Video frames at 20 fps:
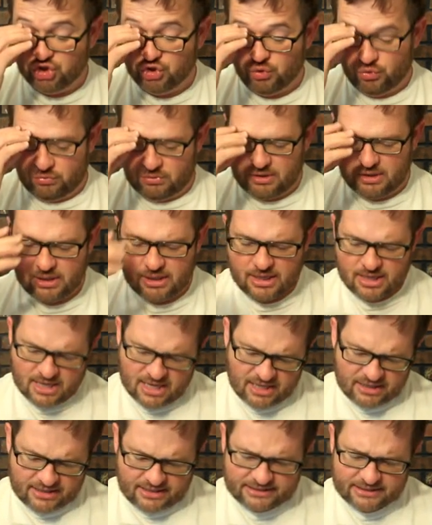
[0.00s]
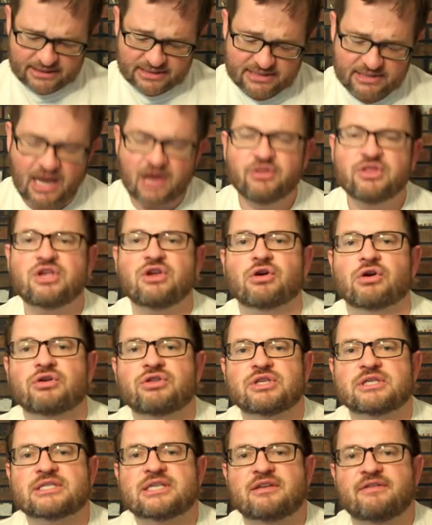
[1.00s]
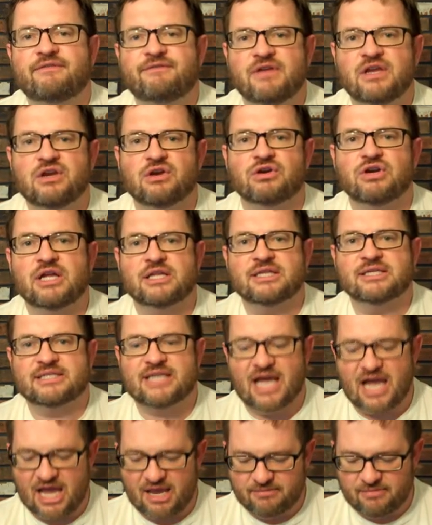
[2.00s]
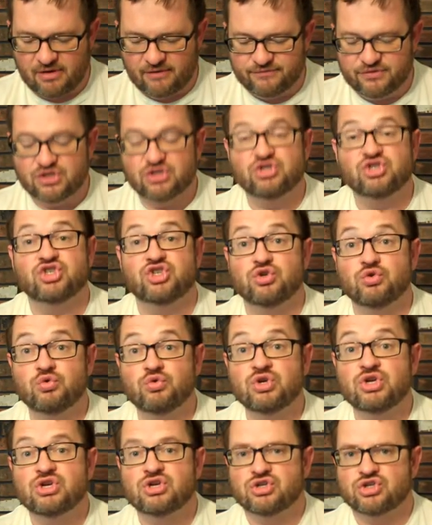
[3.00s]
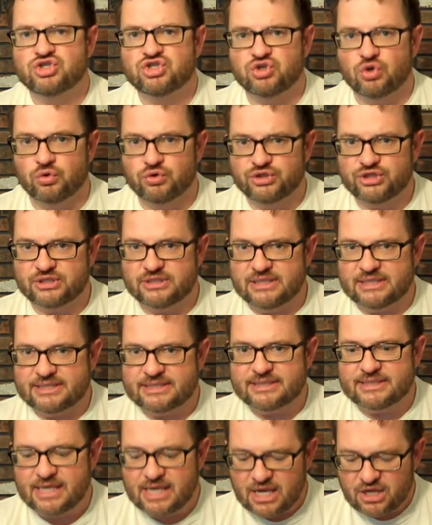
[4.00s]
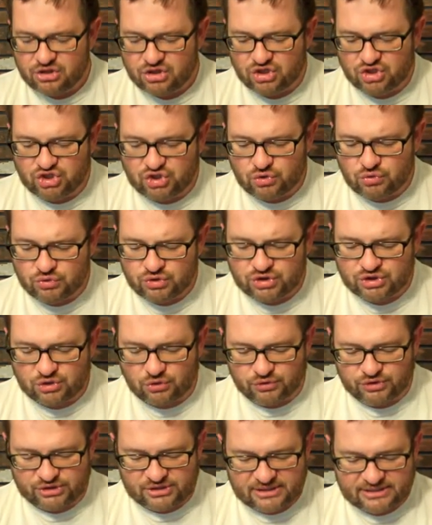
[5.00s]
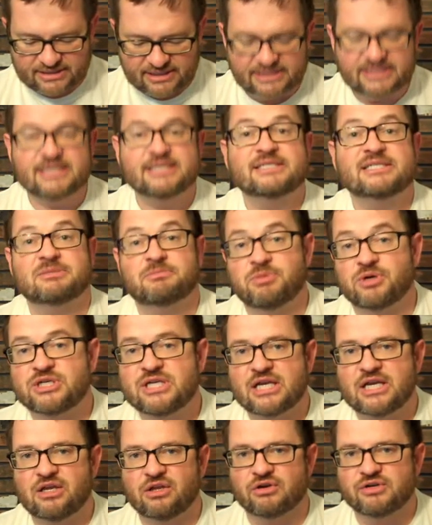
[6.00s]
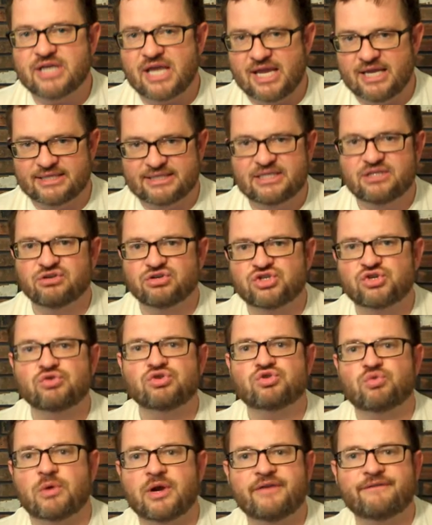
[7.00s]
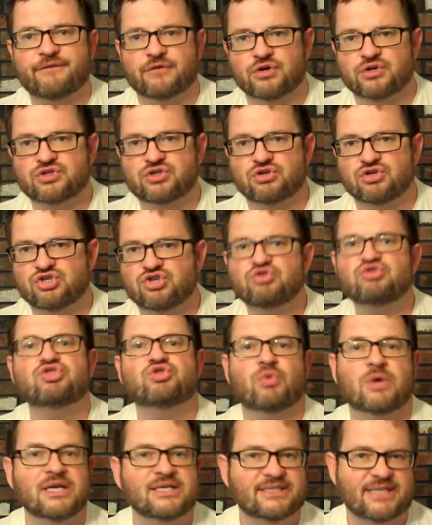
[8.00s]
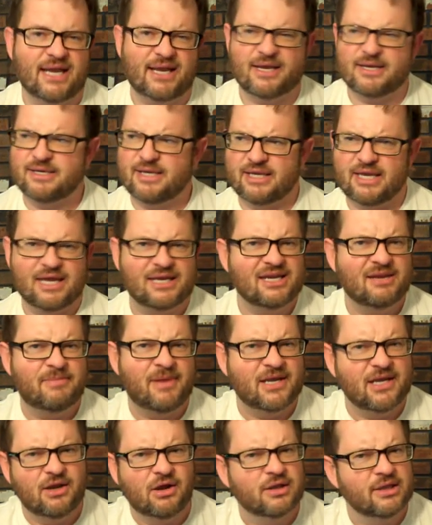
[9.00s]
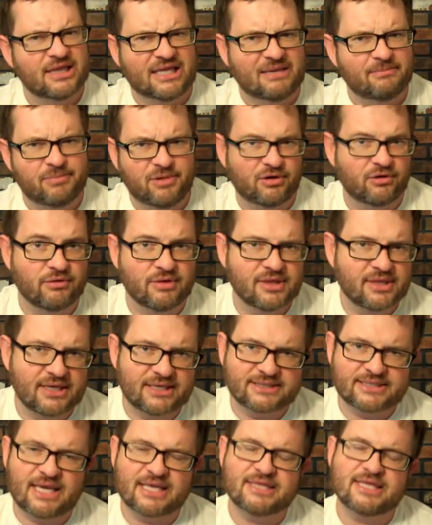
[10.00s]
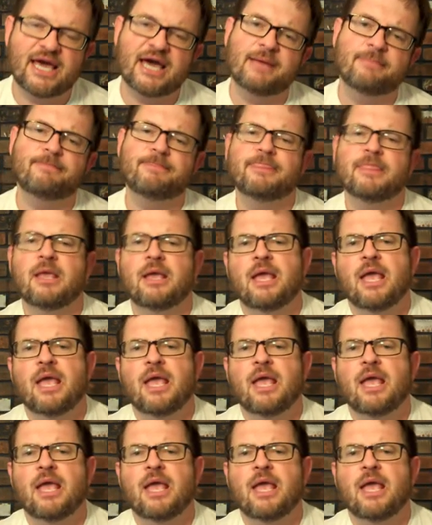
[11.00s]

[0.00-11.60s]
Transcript: June. This is how the Earth is configured at the time of the June solstice. The June solstice is a particular day. It's either June 21st or June 22nd, again, depending on leap year and things like that.